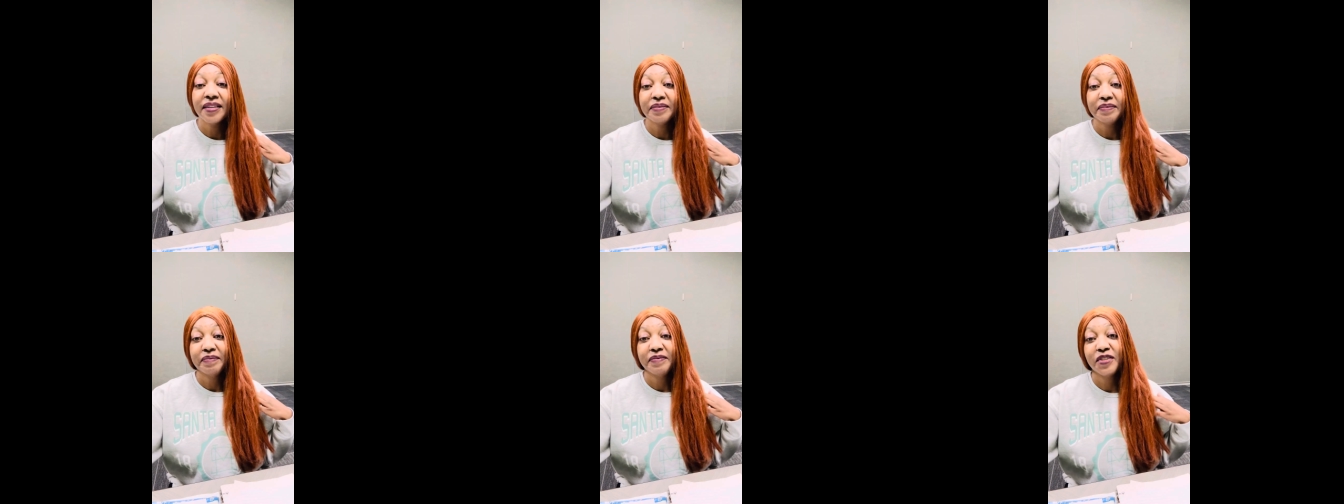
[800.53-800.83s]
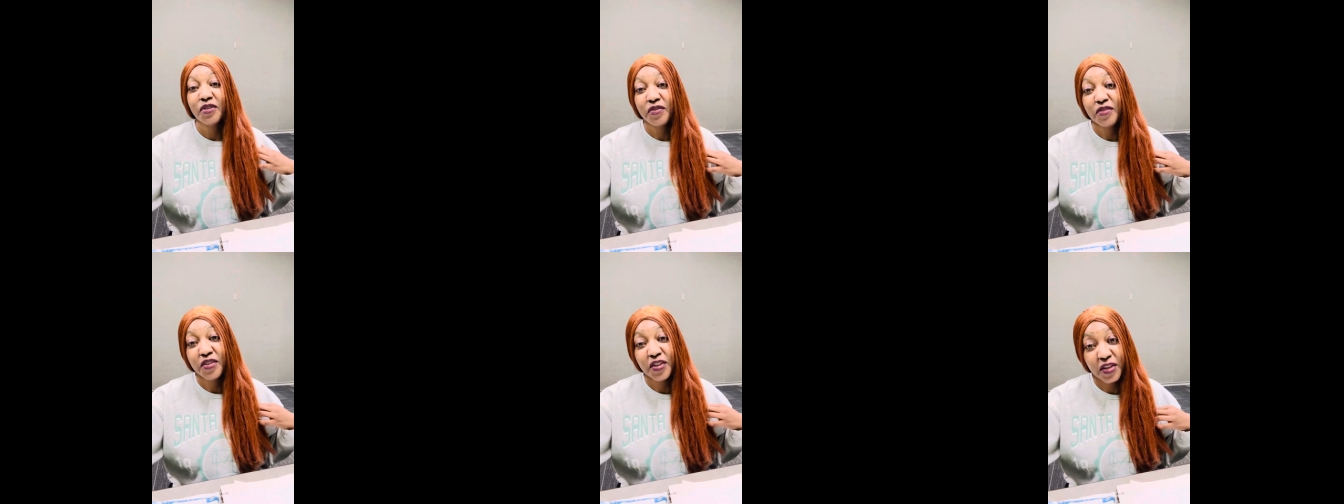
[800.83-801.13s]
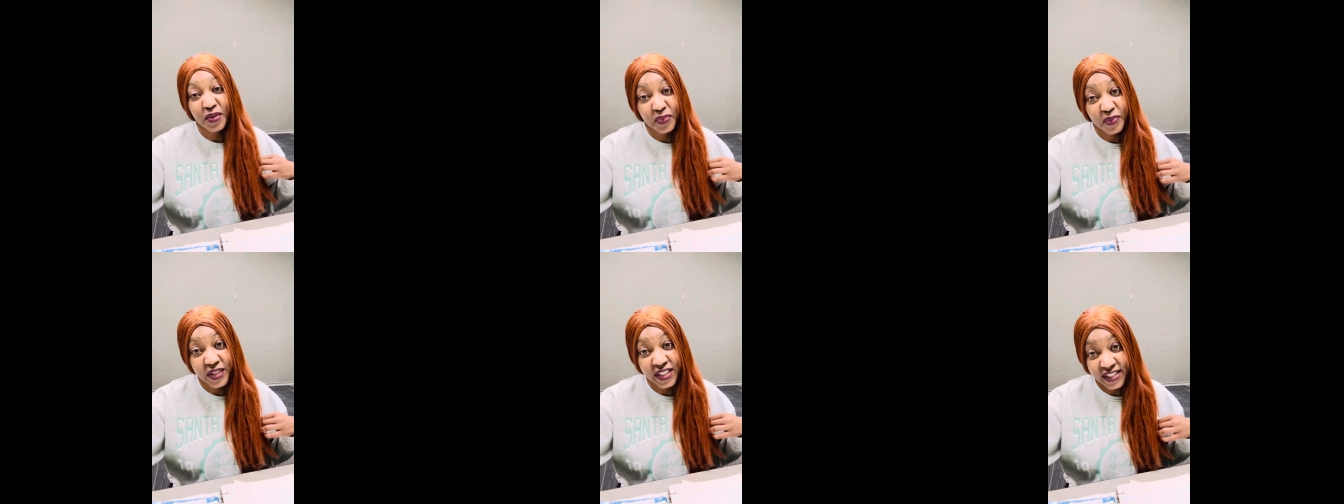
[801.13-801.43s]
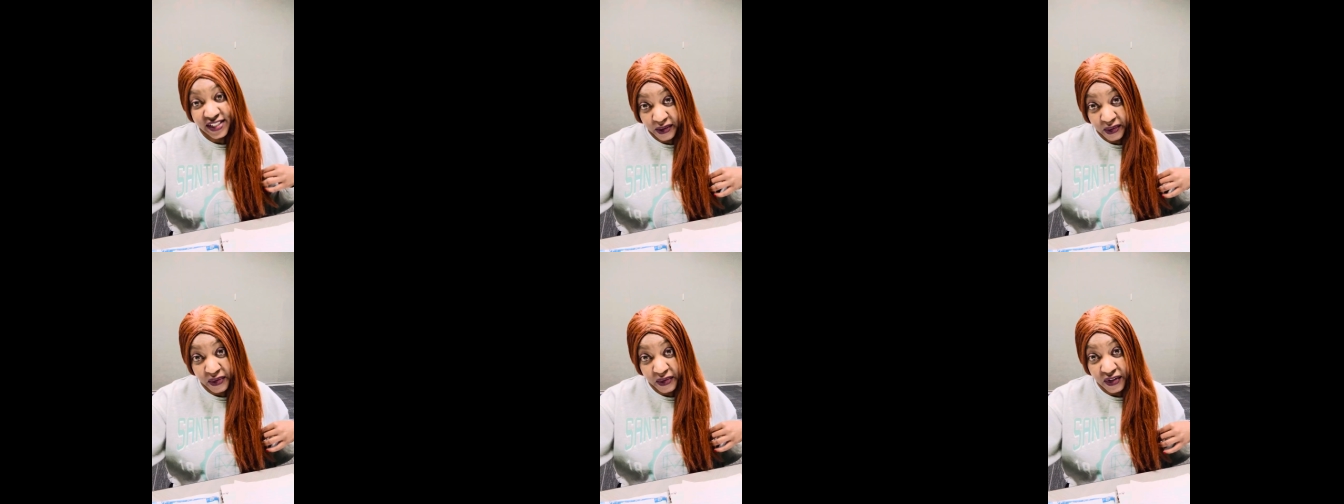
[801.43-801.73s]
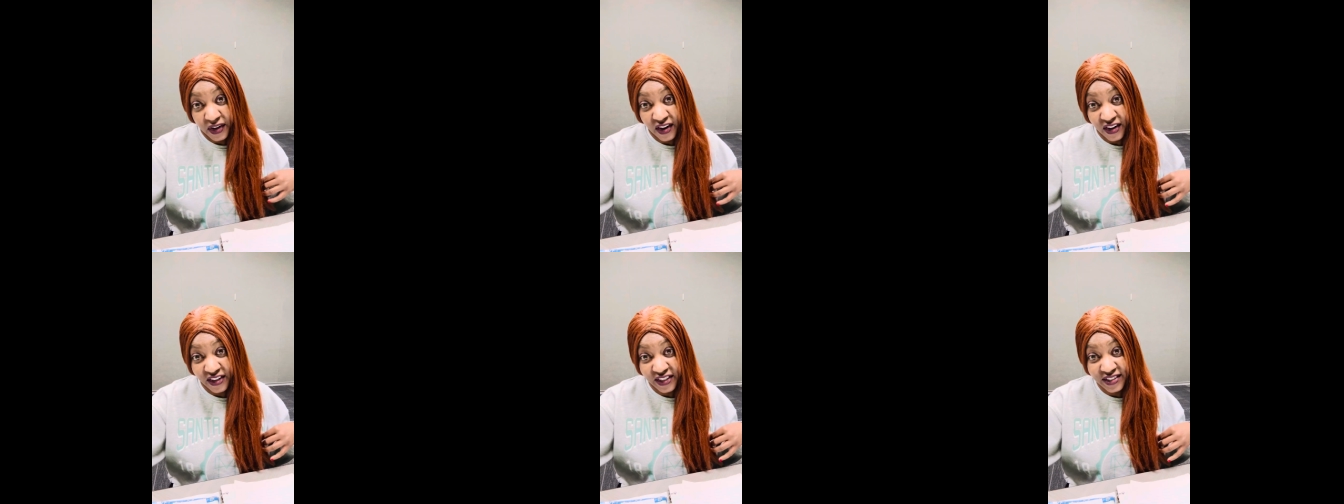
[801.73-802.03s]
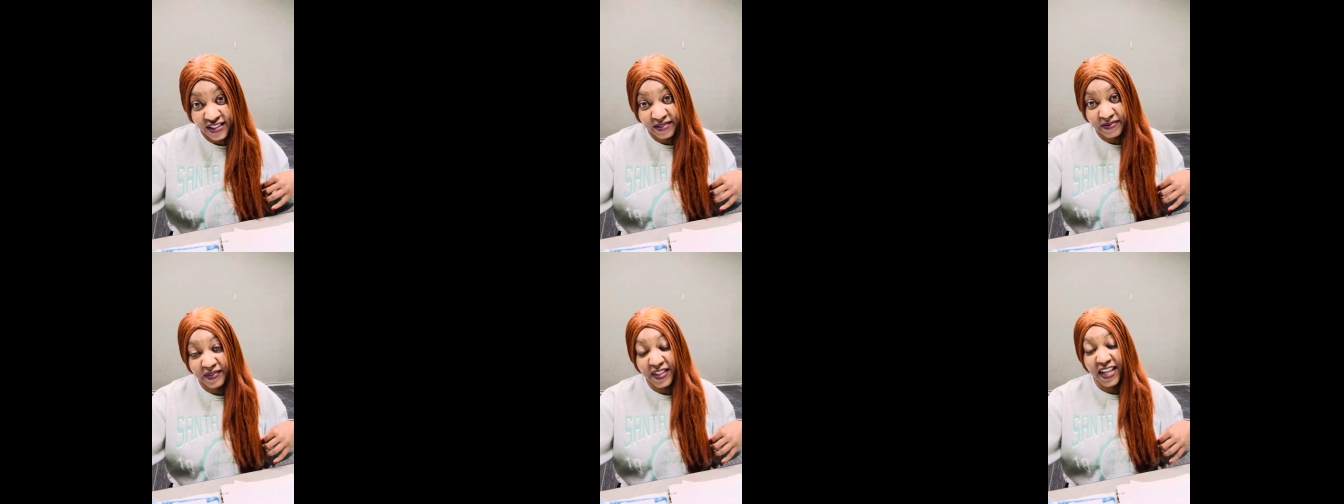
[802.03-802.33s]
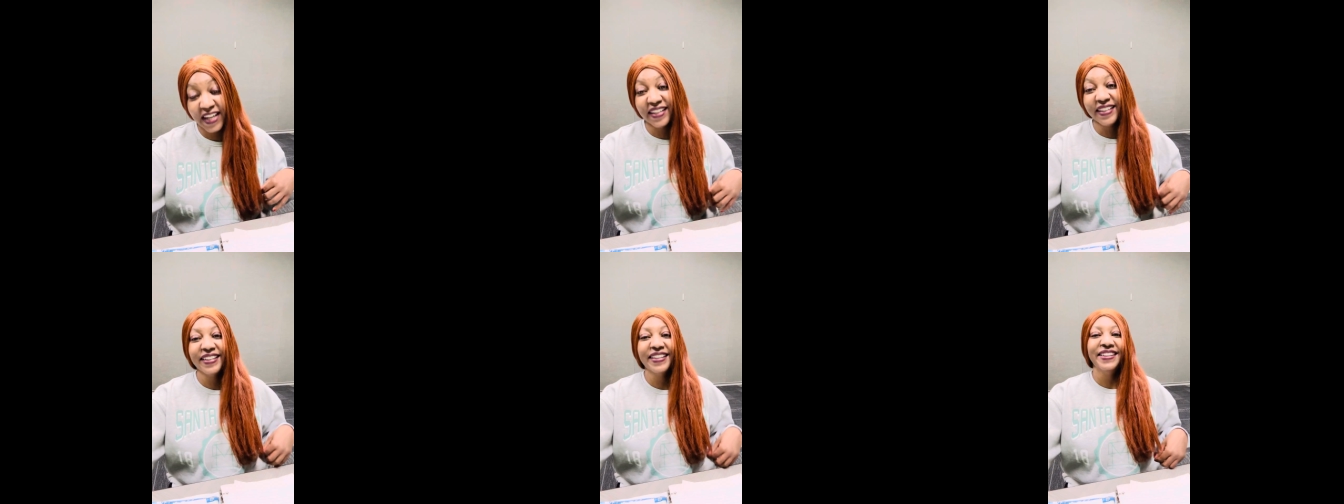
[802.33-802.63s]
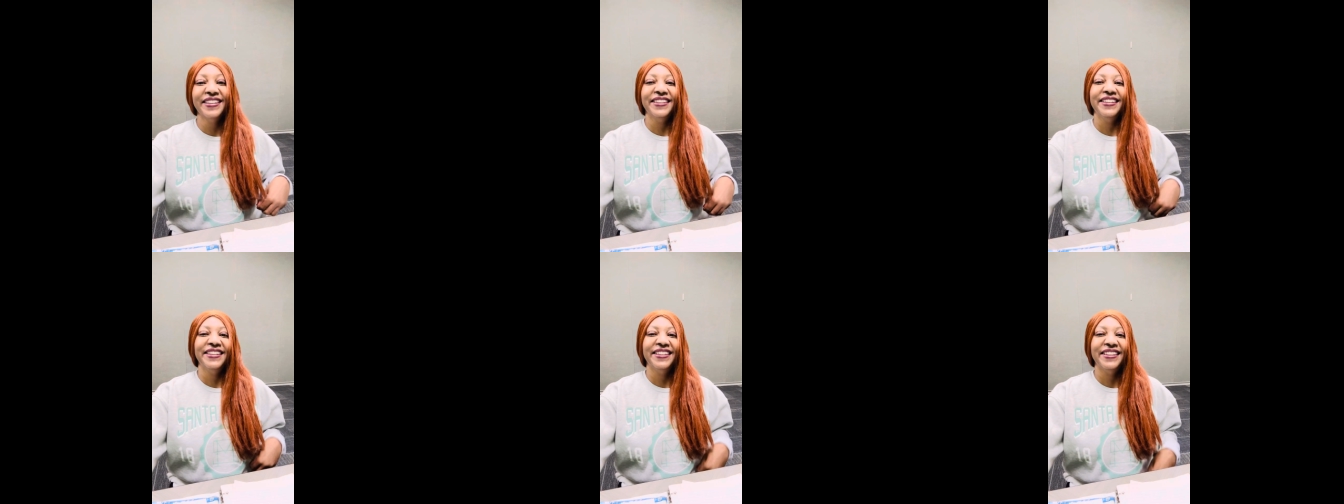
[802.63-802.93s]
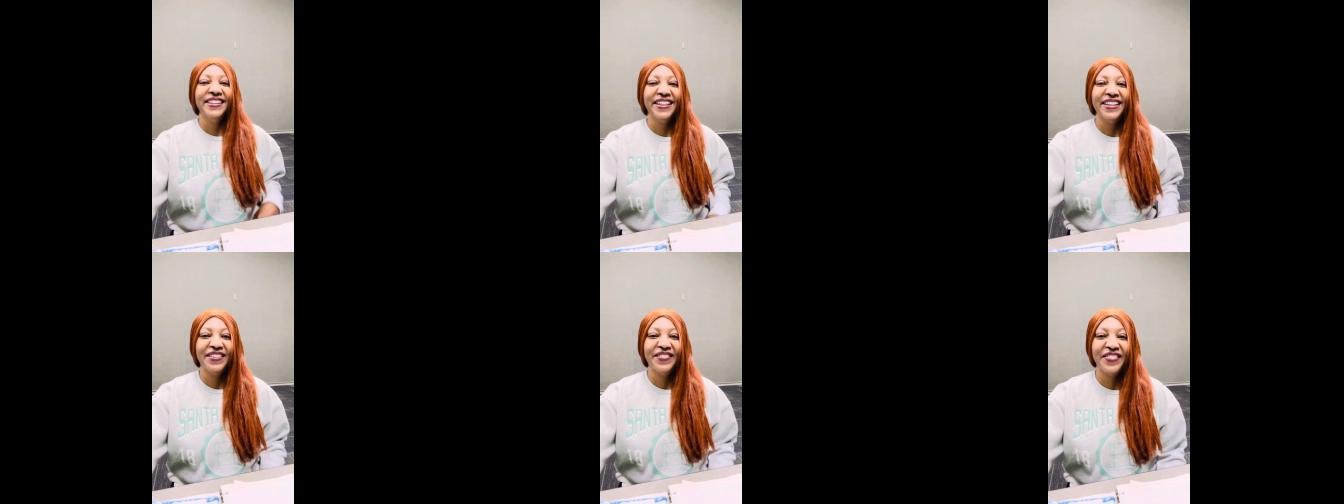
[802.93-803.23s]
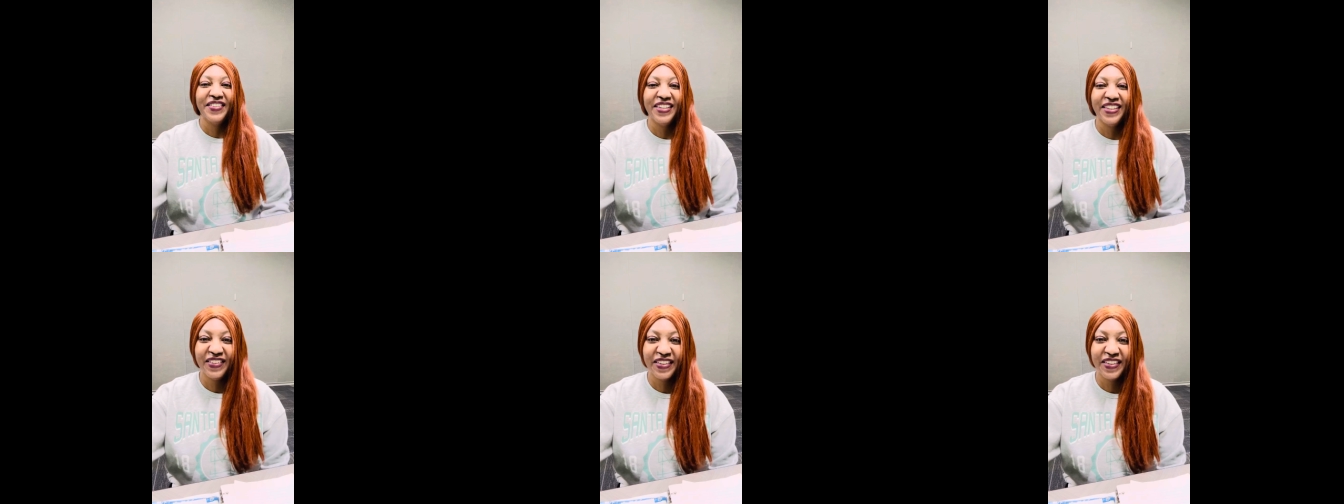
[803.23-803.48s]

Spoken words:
So if you can read tarot cards, you